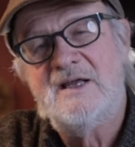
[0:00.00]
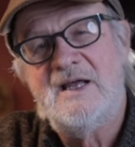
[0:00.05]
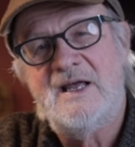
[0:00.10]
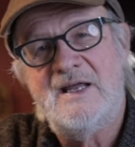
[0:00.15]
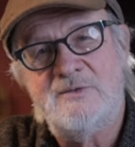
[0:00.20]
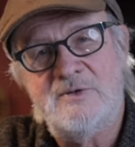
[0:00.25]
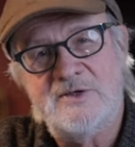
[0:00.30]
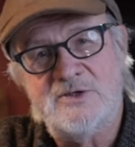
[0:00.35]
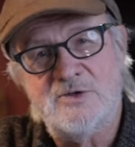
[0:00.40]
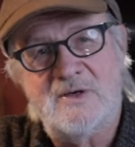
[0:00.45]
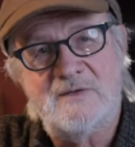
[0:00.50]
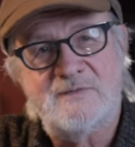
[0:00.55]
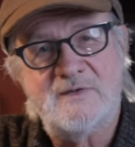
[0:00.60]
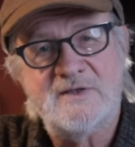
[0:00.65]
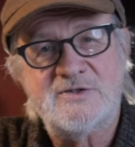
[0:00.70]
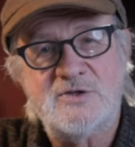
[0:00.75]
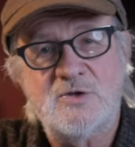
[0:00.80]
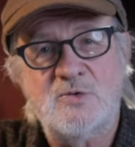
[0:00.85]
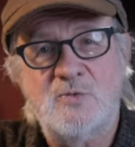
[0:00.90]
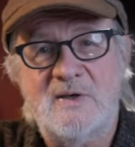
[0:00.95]
and we do
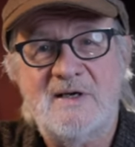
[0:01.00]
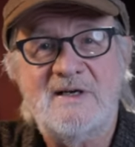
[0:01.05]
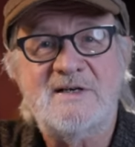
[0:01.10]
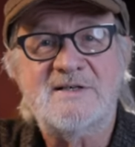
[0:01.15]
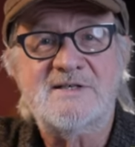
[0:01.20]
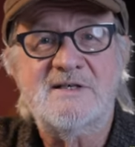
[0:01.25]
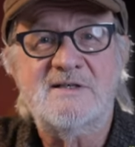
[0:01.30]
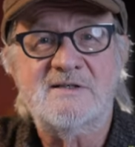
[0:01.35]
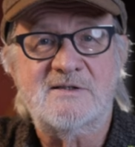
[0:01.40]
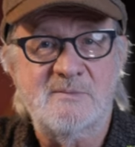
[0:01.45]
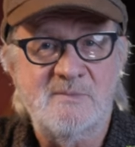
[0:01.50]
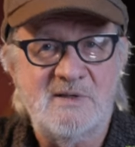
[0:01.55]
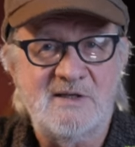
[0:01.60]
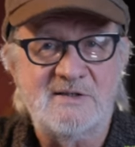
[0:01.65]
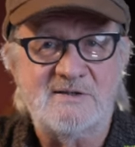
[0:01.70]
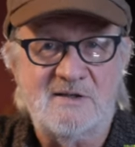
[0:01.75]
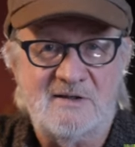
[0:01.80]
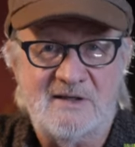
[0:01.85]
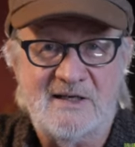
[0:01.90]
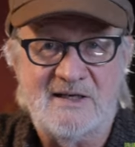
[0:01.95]
every two weeks into
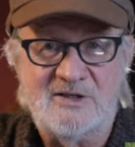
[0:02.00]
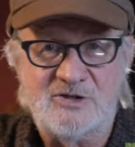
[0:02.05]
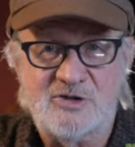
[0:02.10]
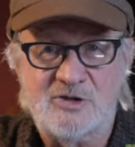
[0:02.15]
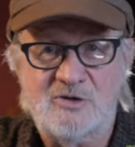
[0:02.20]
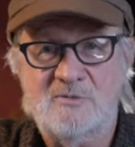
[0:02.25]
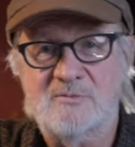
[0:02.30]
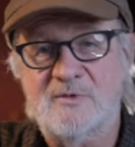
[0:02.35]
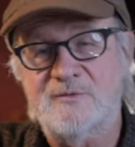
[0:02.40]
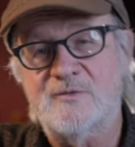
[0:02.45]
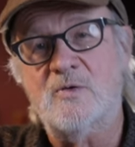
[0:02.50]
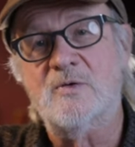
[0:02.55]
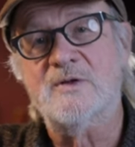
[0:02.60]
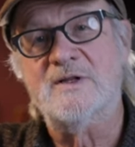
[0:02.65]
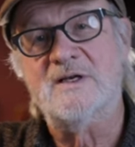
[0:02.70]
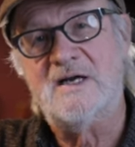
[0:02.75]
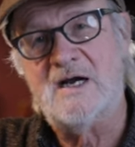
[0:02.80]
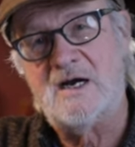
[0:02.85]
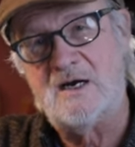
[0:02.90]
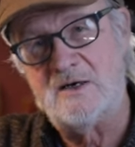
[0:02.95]
mid to late June before
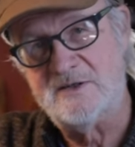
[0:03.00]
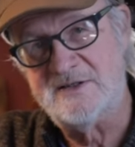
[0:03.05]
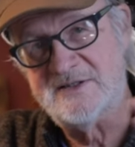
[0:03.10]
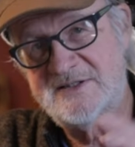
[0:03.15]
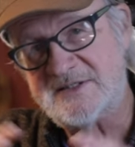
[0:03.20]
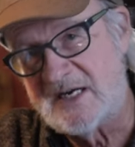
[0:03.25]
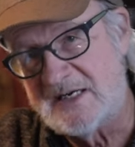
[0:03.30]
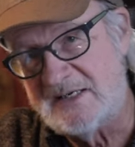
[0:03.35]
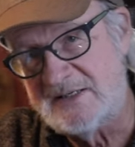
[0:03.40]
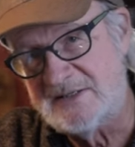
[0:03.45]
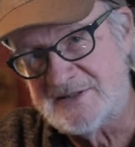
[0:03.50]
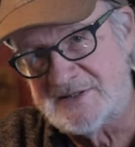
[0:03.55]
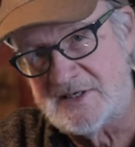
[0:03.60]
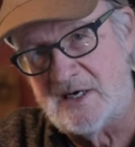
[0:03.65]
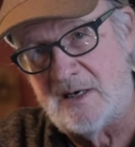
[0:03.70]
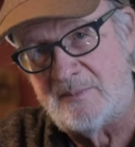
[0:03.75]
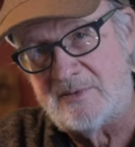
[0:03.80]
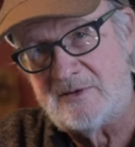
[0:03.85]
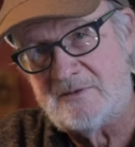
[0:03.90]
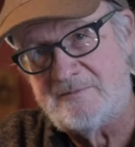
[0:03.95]
the garden tightens
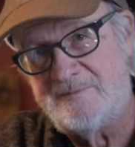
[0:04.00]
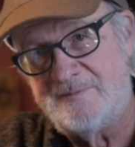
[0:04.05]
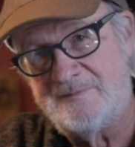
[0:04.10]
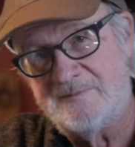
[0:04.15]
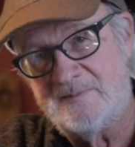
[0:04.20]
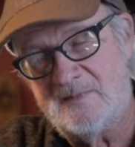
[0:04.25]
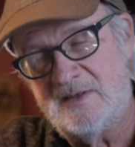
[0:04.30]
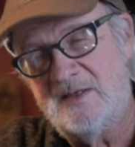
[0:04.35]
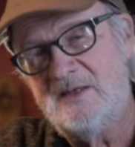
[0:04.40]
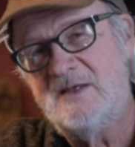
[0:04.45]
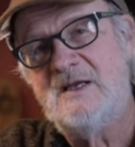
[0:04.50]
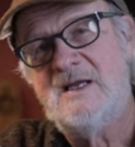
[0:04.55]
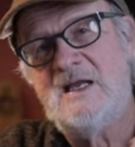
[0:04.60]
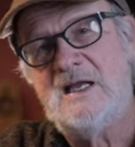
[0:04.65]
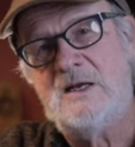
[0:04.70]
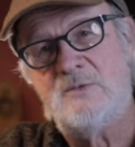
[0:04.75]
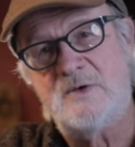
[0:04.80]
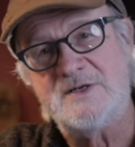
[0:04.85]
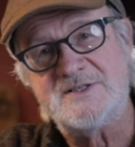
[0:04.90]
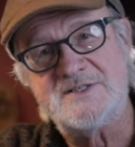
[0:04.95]
up.
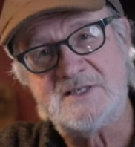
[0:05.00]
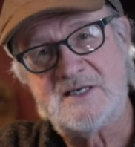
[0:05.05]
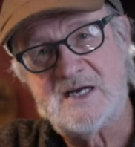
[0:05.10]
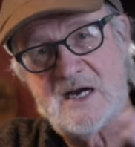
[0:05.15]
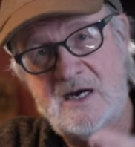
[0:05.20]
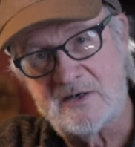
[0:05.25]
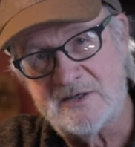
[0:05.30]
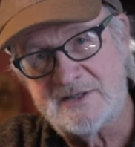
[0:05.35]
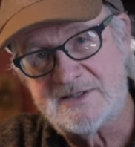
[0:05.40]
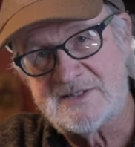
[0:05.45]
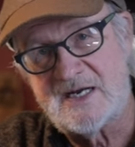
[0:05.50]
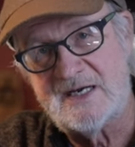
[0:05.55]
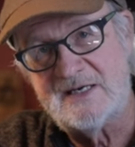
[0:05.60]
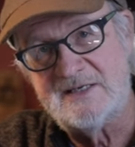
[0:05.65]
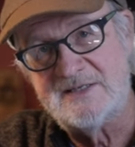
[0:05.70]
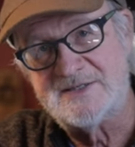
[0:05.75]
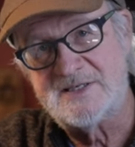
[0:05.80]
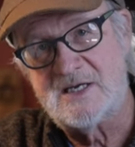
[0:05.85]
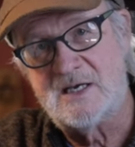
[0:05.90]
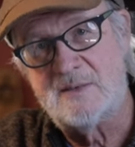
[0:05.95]
And once the garden
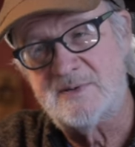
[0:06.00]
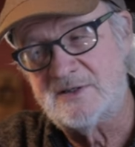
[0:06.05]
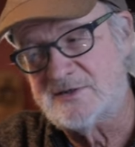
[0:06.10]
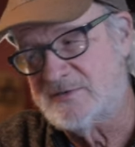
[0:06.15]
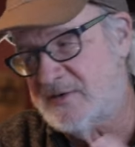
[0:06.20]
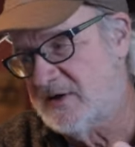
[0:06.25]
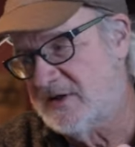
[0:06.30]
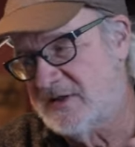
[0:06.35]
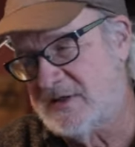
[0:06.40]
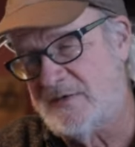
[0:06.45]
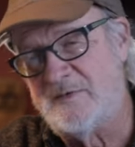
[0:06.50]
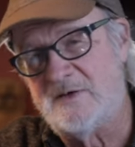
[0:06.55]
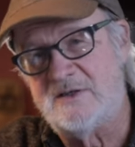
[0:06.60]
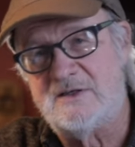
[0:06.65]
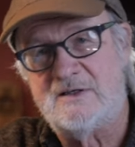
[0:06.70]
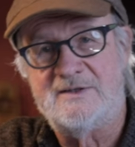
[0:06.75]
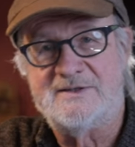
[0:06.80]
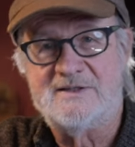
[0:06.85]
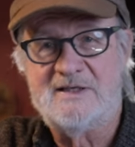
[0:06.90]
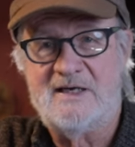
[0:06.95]
tightens up, it's very
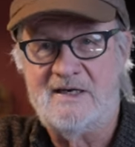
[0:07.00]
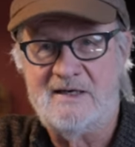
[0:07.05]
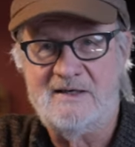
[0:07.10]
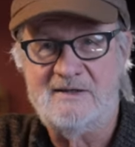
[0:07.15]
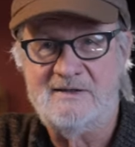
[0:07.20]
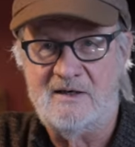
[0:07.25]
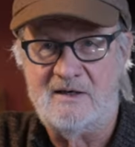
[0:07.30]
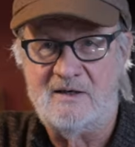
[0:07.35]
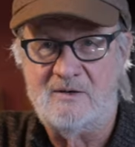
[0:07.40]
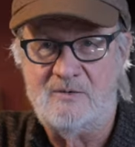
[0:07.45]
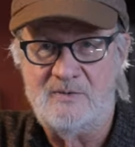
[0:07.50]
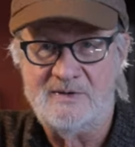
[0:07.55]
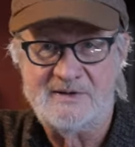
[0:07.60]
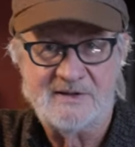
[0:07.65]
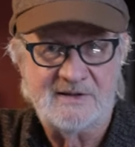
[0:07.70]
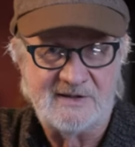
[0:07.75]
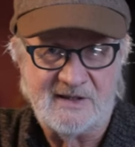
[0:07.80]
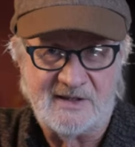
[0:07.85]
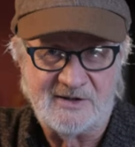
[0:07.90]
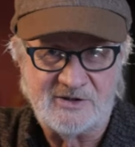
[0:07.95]
difficult to get in there with
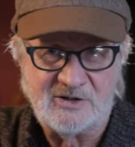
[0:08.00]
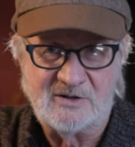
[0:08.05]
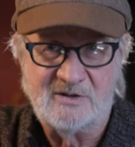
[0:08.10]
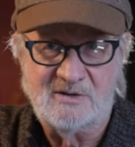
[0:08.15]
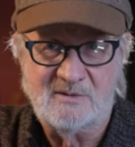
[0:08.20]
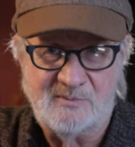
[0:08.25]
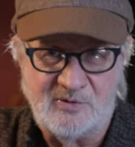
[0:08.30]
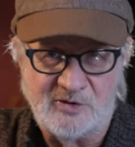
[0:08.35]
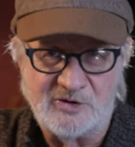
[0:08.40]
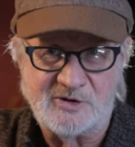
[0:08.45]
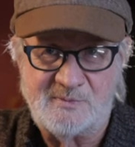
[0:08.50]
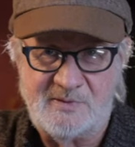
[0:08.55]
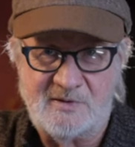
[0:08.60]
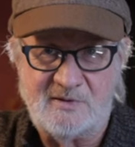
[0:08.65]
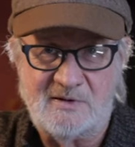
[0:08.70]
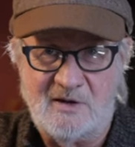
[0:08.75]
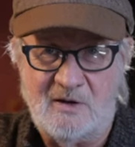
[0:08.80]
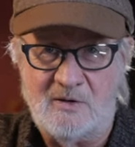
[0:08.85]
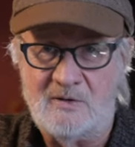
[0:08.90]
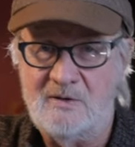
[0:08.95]
the Dutch push
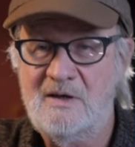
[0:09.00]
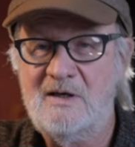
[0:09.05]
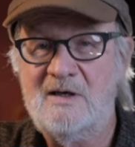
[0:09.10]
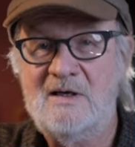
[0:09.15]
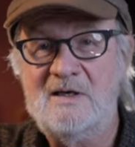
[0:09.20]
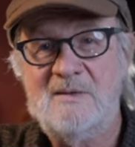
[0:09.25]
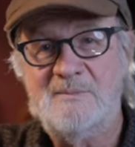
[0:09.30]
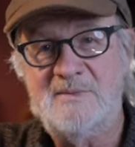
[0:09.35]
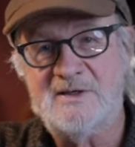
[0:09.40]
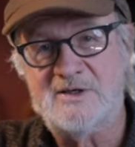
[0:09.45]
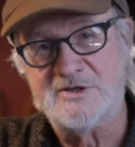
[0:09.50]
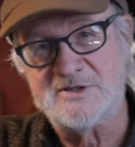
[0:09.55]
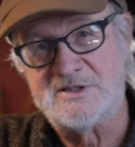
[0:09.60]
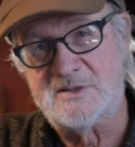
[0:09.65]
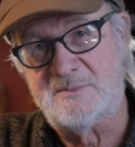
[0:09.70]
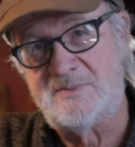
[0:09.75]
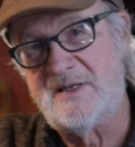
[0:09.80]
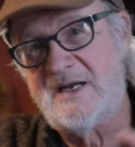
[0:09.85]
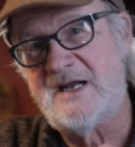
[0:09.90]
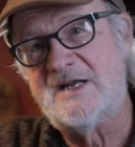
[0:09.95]
pull hoe because
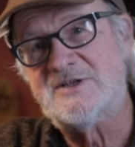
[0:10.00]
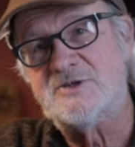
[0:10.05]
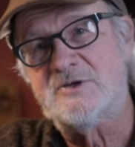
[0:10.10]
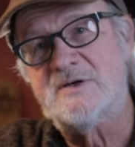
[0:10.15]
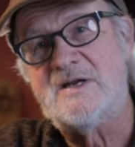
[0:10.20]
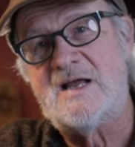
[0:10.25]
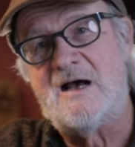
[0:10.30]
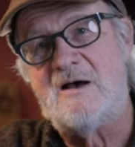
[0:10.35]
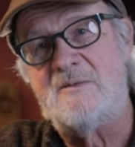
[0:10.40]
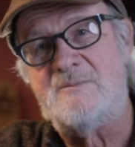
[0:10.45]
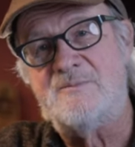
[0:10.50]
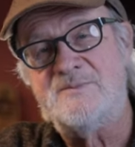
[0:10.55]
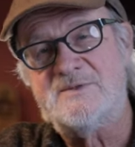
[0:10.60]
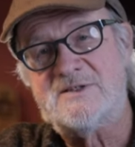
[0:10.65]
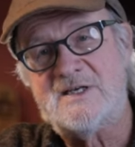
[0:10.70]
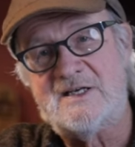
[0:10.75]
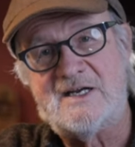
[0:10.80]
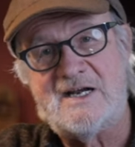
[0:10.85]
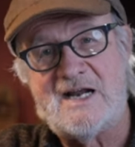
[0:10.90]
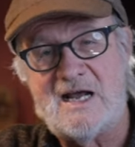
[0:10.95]
the plants are now
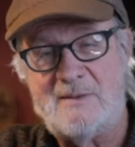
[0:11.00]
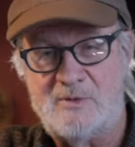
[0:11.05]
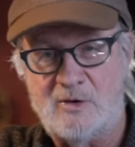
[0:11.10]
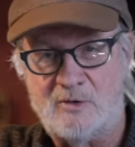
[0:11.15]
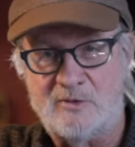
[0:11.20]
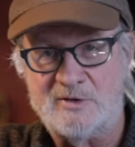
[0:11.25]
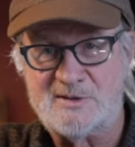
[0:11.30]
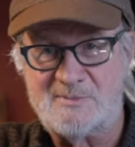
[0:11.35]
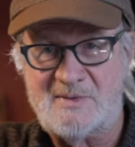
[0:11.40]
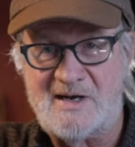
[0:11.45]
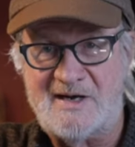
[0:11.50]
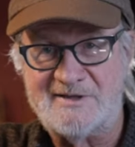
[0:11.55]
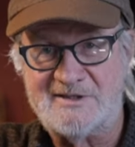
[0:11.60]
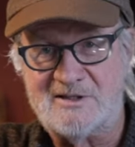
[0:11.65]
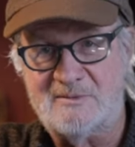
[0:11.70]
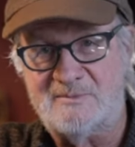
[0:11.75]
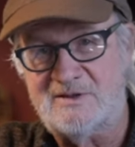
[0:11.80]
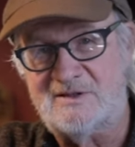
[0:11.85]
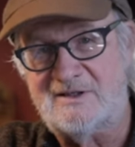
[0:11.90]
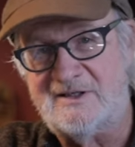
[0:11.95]
taking on more
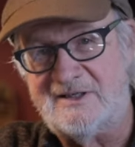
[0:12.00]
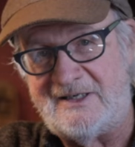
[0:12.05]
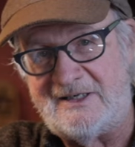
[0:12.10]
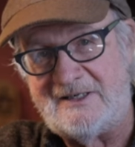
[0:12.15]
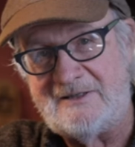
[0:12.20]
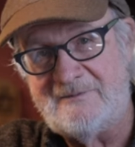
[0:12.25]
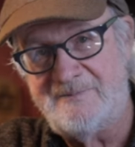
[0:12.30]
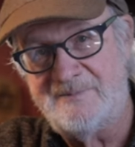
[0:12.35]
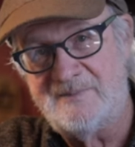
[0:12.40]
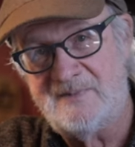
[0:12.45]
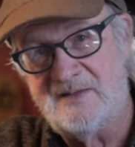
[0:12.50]
responsibility